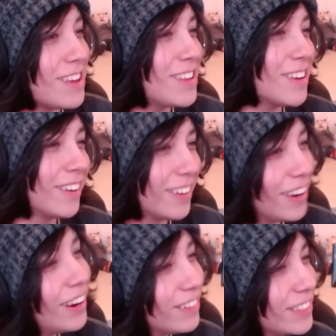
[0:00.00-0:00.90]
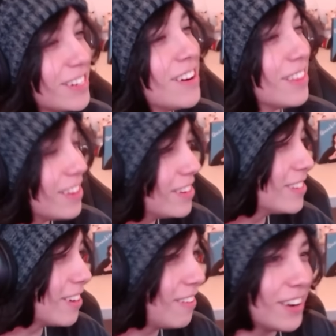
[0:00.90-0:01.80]
Thank you. I appreciate it. Thank
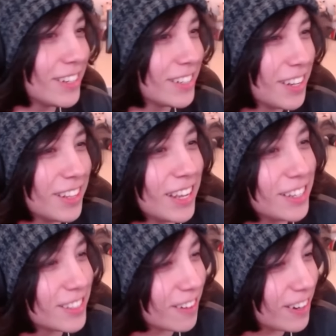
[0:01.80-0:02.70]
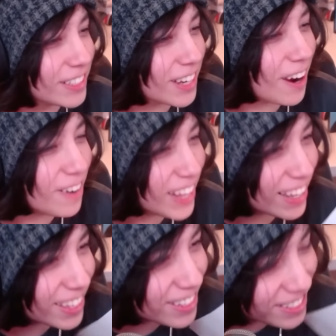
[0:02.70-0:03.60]
you so much. Thank you so much.
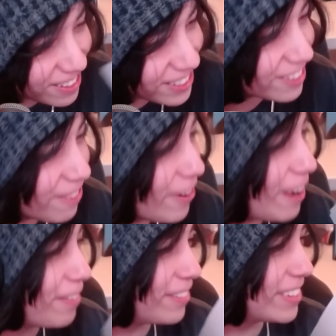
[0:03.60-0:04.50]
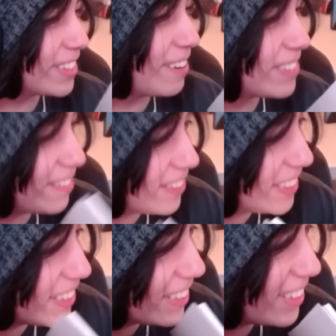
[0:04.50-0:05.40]
Aola, thank you so much for the five gifted subs. I
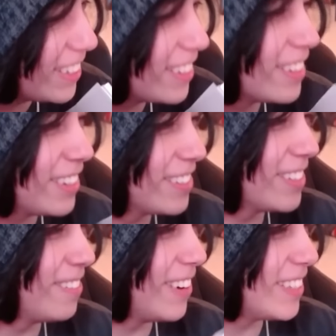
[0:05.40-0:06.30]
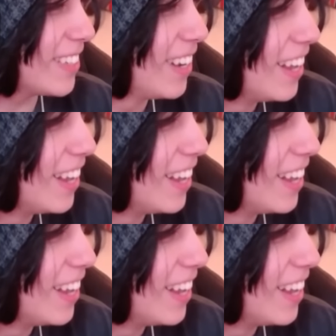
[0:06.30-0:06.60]
appreciate it. Thank you. Thank you so much.